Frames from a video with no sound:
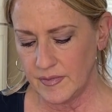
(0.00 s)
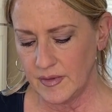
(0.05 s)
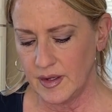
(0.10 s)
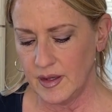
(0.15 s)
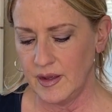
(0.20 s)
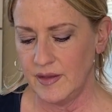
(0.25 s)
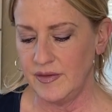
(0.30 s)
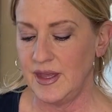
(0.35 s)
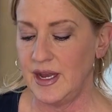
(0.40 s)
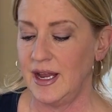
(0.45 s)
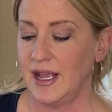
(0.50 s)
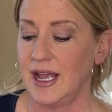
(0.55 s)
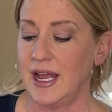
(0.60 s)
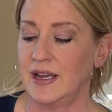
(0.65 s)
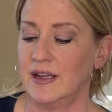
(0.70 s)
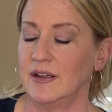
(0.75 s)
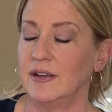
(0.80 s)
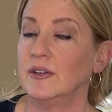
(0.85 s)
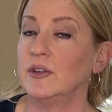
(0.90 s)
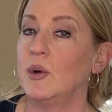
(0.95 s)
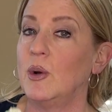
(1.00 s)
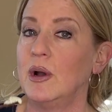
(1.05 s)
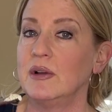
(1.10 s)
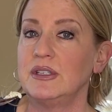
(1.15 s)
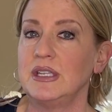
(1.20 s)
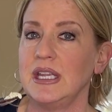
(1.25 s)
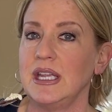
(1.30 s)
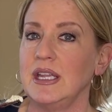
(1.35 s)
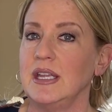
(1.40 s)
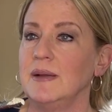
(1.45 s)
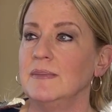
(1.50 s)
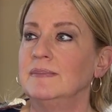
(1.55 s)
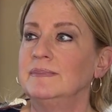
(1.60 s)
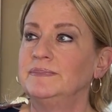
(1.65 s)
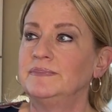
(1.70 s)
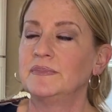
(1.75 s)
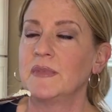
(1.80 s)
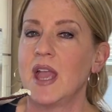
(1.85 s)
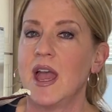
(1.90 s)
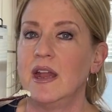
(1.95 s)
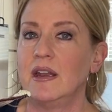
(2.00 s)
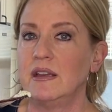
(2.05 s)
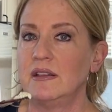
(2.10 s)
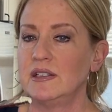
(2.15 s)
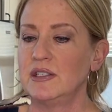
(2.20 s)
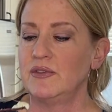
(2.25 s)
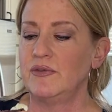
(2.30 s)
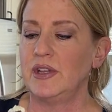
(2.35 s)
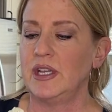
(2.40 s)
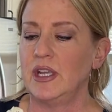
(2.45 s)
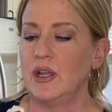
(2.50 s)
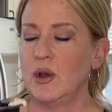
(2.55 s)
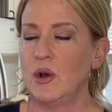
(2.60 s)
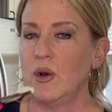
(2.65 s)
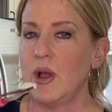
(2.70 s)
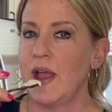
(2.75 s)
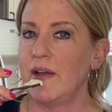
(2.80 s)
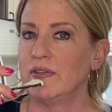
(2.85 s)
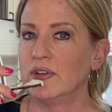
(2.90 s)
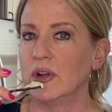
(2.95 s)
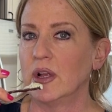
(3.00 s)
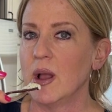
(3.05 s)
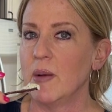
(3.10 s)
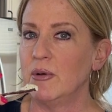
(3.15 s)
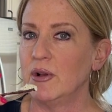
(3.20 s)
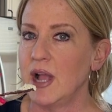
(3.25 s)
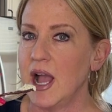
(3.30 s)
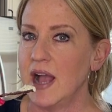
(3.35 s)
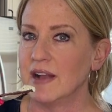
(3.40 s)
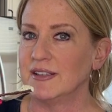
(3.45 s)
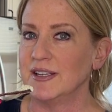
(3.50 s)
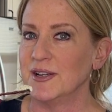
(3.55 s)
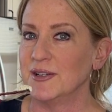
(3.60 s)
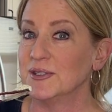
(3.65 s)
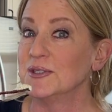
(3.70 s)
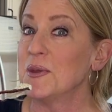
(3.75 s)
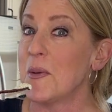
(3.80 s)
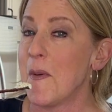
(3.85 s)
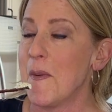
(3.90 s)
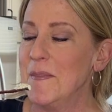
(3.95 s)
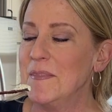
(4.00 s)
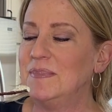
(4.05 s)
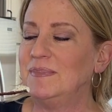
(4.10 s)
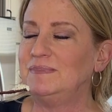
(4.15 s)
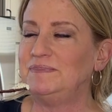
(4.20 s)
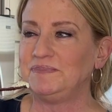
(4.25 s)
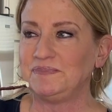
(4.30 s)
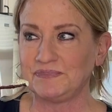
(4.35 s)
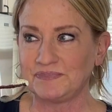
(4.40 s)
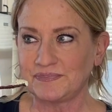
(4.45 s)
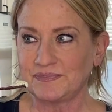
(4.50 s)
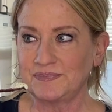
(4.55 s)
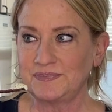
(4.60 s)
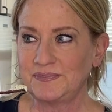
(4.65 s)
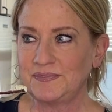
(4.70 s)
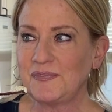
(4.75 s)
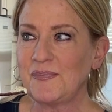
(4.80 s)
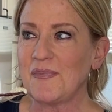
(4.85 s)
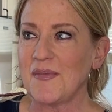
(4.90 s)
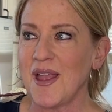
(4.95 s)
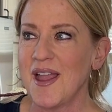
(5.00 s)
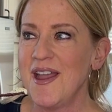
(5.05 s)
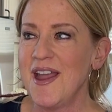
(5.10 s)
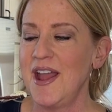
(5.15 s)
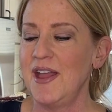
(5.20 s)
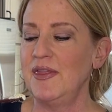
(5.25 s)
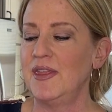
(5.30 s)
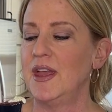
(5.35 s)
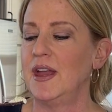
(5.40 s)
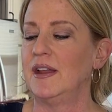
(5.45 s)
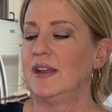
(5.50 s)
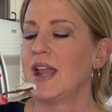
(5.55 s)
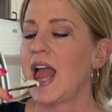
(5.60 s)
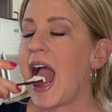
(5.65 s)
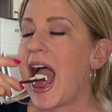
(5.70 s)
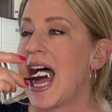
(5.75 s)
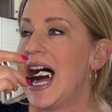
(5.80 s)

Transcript: And then I gotta go out to eat, edit this video after a couple cocktails, and then